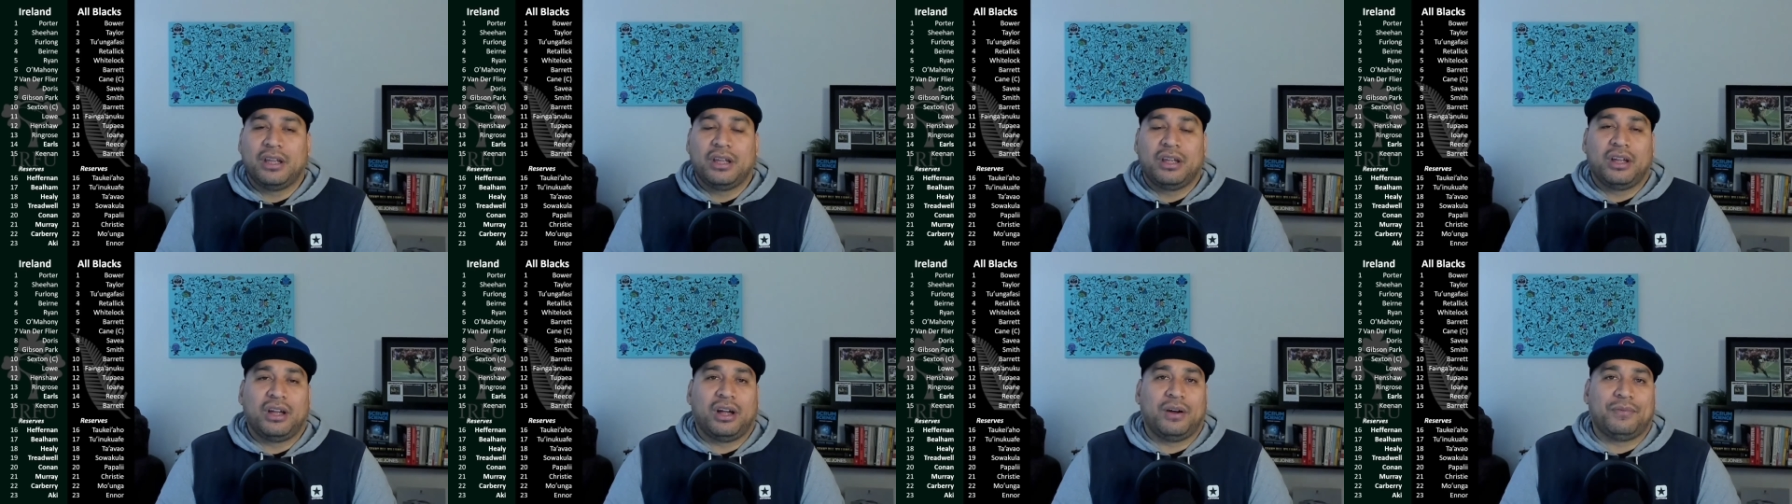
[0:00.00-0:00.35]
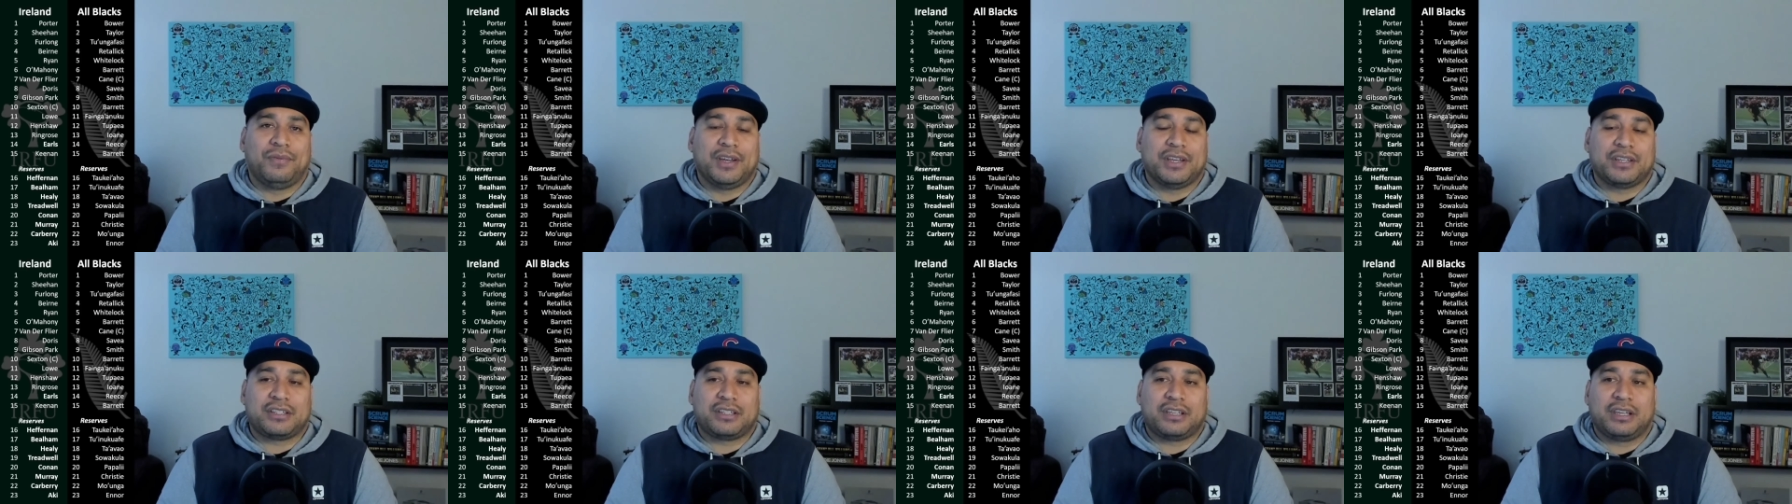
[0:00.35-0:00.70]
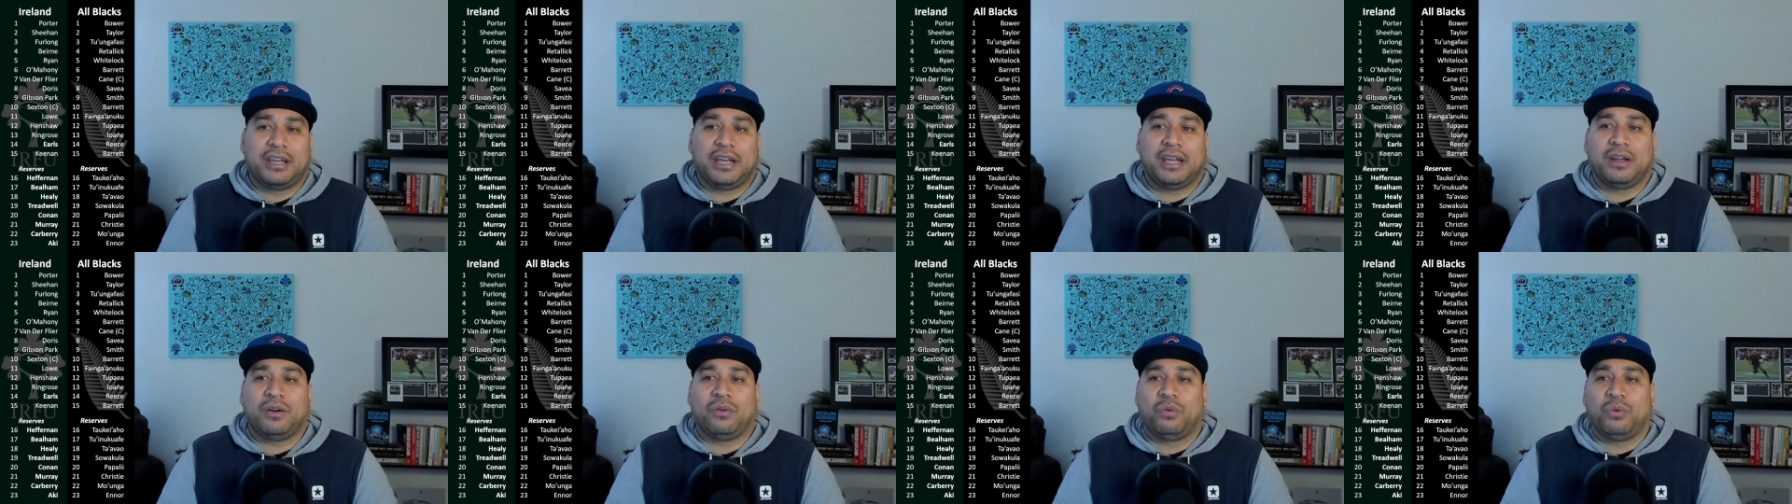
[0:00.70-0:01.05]

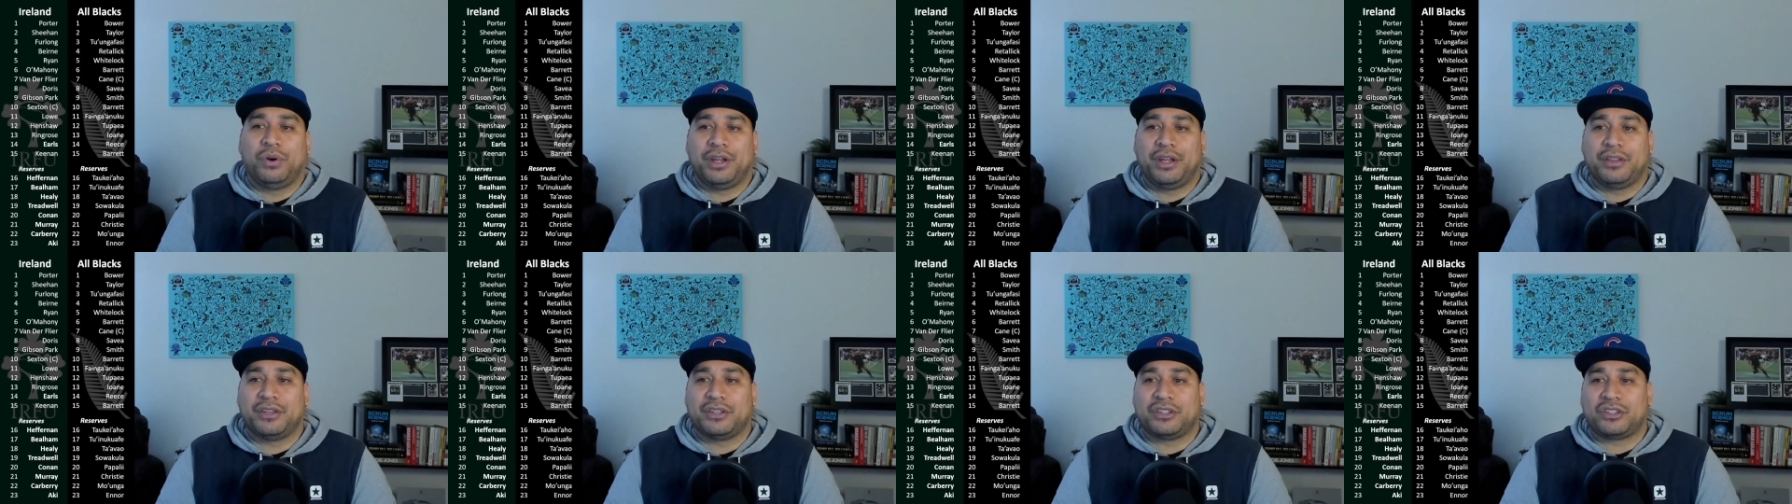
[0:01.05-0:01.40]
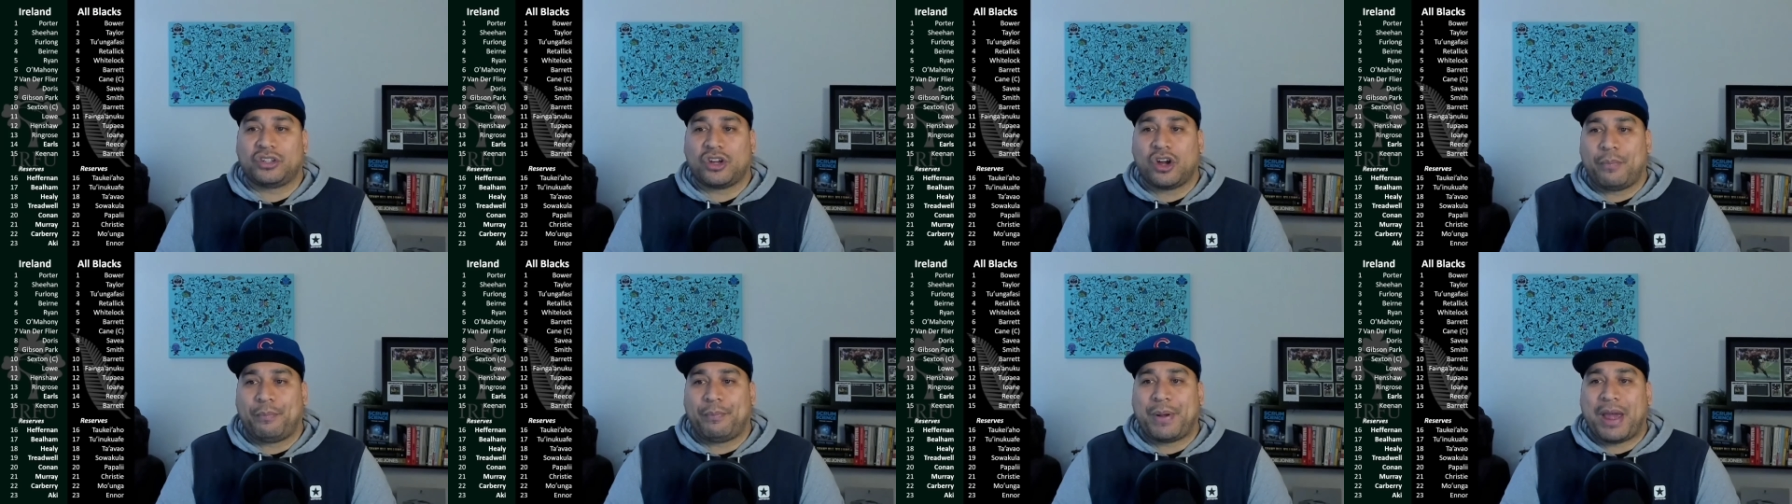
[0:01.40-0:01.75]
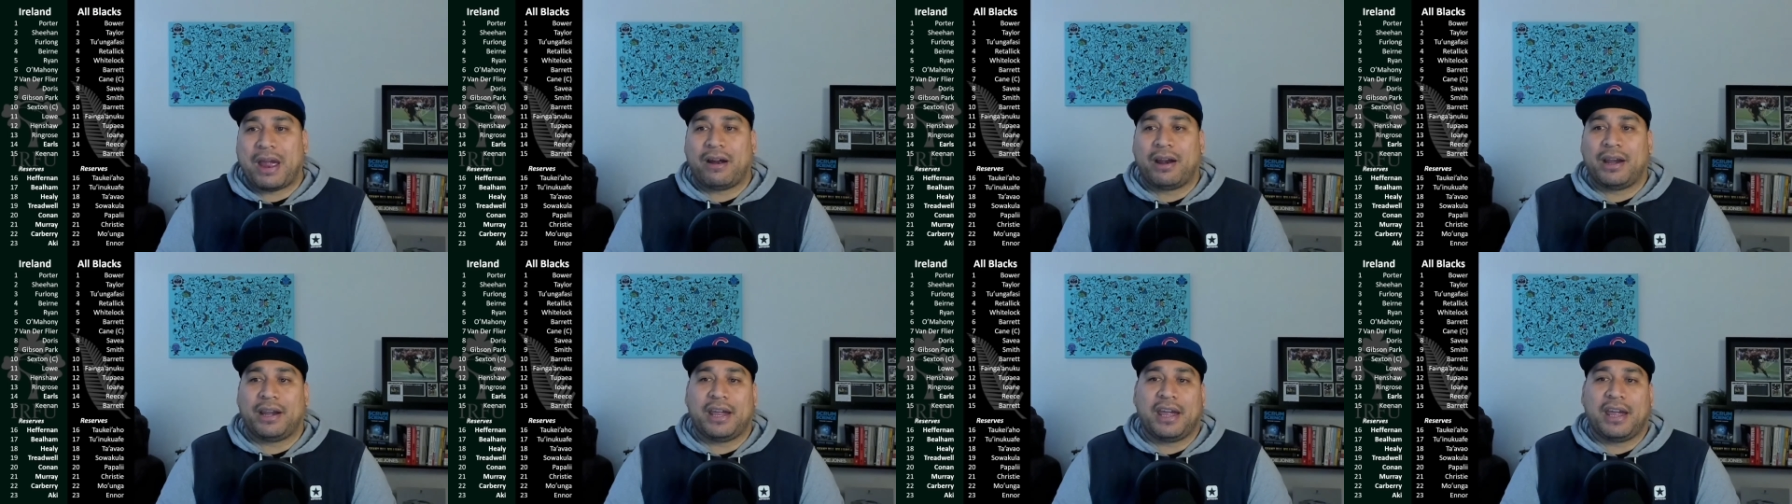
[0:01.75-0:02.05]
obviously, with Scott Barrett